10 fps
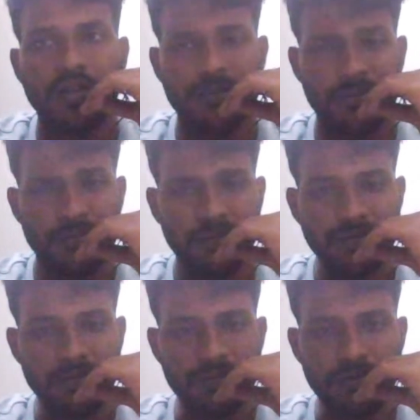Okay,
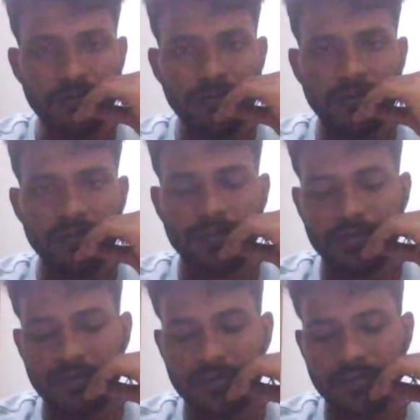suppose you have
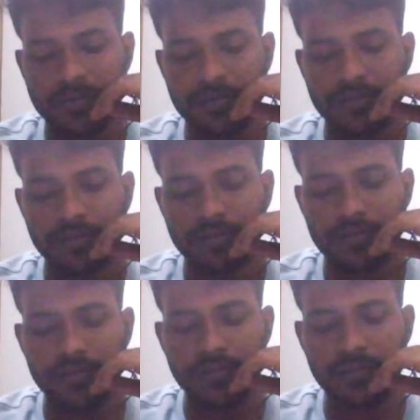
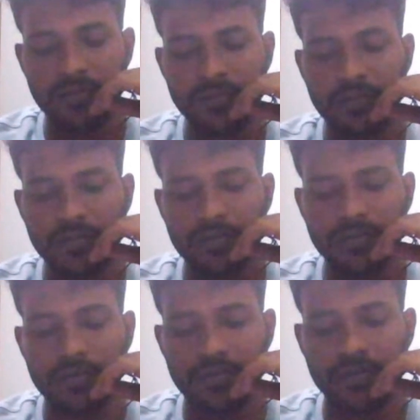programmed
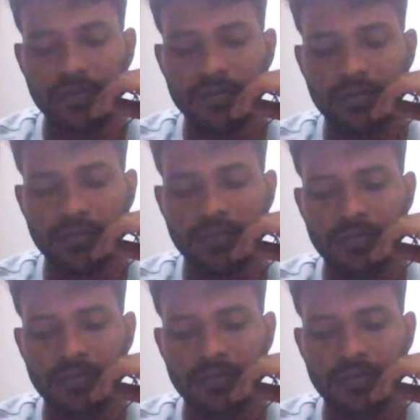FPGA board